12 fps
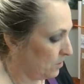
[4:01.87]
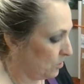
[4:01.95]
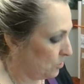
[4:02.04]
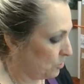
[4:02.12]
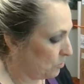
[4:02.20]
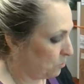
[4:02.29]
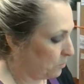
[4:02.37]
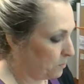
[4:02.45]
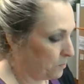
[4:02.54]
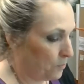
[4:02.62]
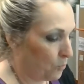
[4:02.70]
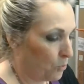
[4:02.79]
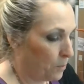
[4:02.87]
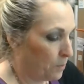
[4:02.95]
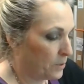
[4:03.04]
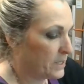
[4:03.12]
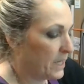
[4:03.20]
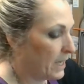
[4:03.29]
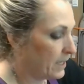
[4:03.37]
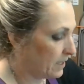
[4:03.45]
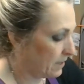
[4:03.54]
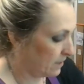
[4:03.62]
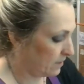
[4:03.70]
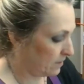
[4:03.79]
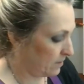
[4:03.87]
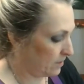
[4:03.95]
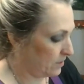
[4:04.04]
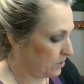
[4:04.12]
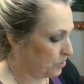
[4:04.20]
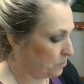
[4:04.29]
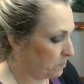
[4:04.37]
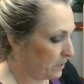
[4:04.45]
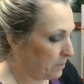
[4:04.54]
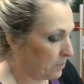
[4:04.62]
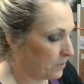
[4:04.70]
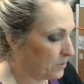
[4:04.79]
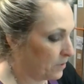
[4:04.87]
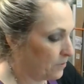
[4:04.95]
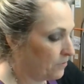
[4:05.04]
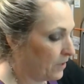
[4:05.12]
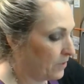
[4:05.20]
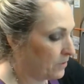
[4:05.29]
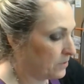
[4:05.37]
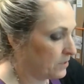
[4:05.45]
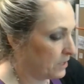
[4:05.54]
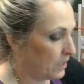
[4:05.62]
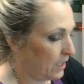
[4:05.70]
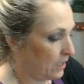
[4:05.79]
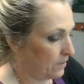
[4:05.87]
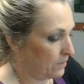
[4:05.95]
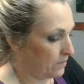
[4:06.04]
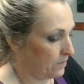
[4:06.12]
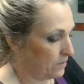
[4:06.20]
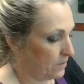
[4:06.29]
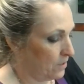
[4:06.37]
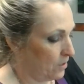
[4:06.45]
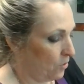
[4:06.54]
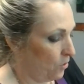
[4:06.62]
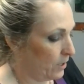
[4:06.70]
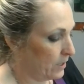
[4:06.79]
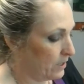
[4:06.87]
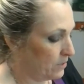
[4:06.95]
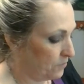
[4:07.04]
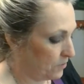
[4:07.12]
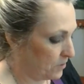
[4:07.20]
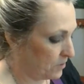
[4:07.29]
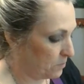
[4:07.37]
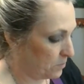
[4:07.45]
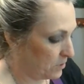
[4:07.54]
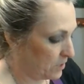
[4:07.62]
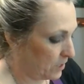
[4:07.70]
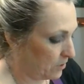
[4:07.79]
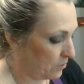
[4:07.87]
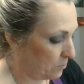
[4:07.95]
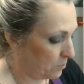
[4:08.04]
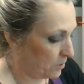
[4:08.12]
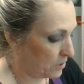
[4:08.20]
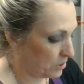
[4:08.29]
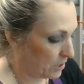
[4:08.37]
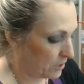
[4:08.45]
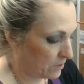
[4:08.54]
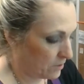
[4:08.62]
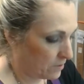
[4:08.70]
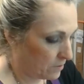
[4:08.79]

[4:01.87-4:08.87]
So we're pretending that tissue paper is our feathers today, or at least for this particular project.